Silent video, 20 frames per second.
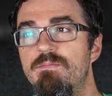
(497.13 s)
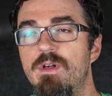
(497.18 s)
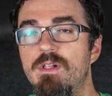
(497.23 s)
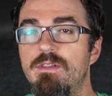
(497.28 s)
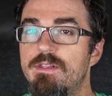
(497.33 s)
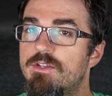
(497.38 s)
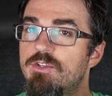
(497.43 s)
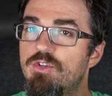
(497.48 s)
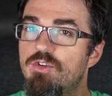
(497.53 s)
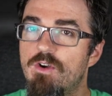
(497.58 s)

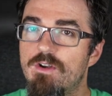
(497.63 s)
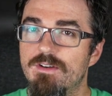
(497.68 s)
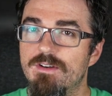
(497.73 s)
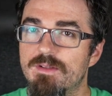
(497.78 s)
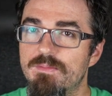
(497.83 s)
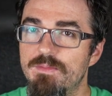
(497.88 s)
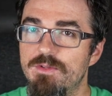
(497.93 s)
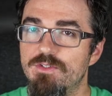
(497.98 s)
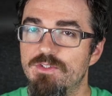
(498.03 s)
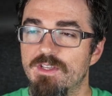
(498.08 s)

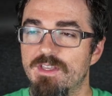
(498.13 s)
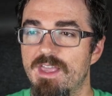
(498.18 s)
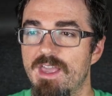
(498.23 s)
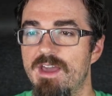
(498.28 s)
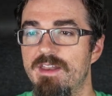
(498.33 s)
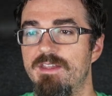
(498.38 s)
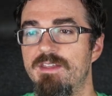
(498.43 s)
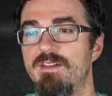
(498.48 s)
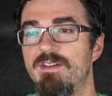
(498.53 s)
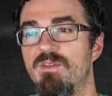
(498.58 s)
electronic music
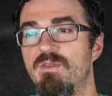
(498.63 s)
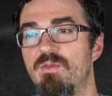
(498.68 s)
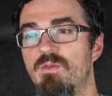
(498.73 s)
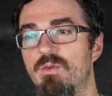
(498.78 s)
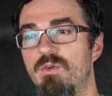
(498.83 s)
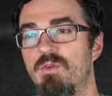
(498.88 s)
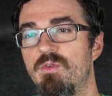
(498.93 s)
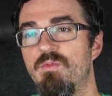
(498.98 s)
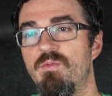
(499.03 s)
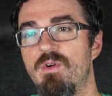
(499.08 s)
at it
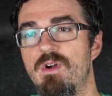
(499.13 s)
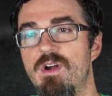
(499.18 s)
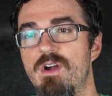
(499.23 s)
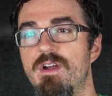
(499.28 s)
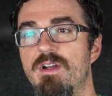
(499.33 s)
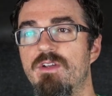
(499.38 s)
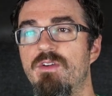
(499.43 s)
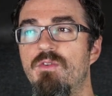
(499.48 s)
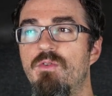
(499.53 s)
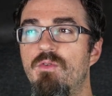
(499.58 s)
or
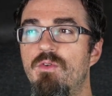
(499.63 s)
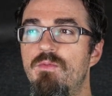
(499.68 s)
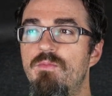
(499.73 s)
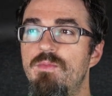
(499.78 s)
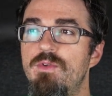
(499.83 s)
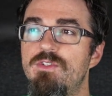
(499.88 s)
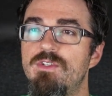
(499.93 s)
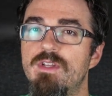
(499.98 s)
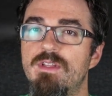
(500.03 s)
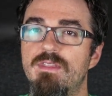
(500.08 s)
rock or
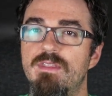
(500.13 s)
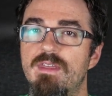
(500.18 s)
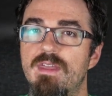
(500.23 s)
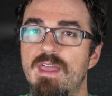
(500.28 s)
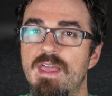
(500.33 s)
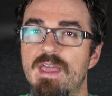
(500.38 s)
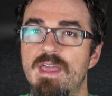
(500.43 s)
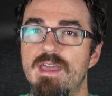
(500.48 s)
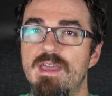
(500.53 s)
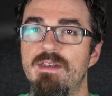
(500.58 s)
music that
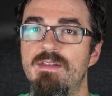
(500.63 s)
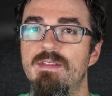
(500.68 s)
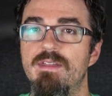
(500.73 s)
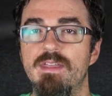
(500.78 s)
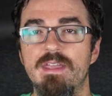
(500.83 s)
had